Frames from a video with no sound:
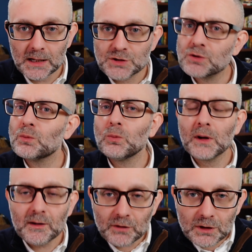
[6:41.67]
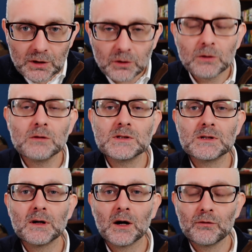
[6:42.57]
So whatever goals
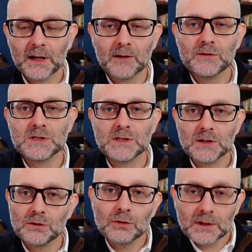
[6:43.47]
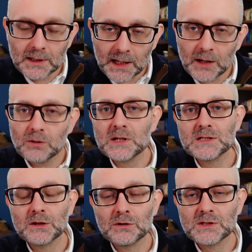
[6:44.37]
are relevant to you, now is
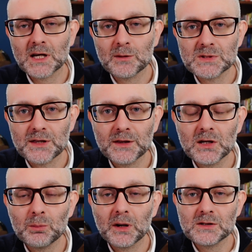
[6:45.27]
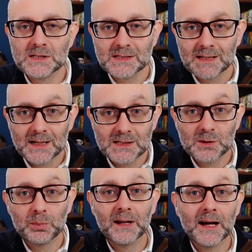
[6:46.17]
a good time to think about it, to
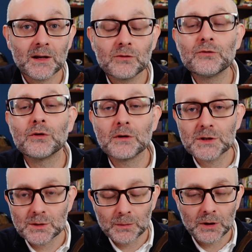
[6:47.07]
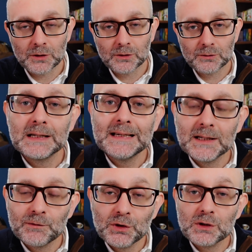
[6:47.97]
plan for tomorrow.
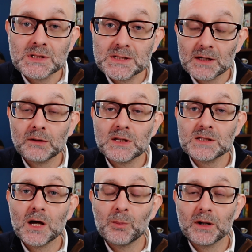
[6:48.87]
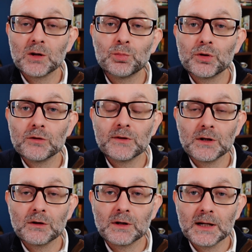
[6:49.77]
If you're serious about improving
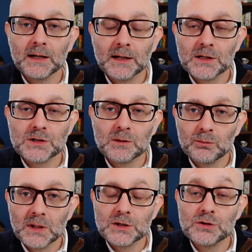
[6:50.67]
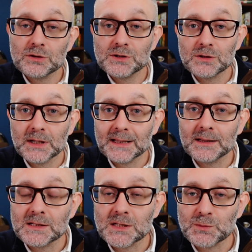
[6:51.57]
your English, make sure to hit
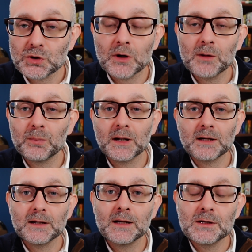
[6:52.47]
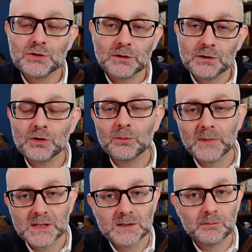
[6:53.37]
the subscribe button so you don't
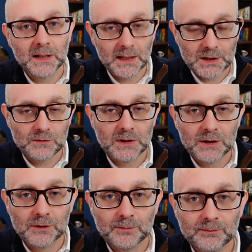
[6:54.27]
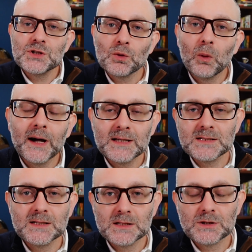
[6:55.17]
miss my next video. So why
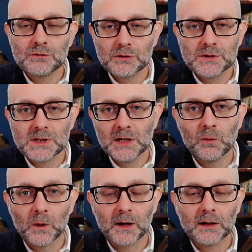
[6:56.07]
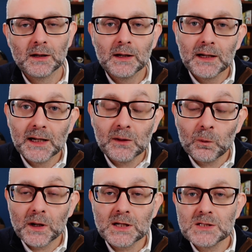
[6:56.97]
does this routine work? It
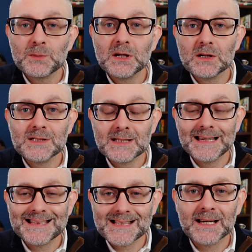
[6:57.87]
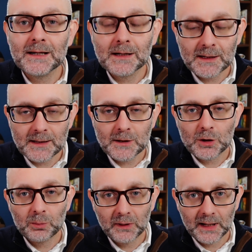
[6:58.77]
works because it's a clear
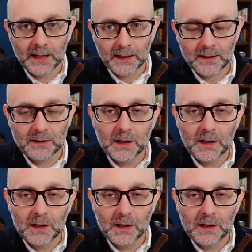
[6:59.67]
plan.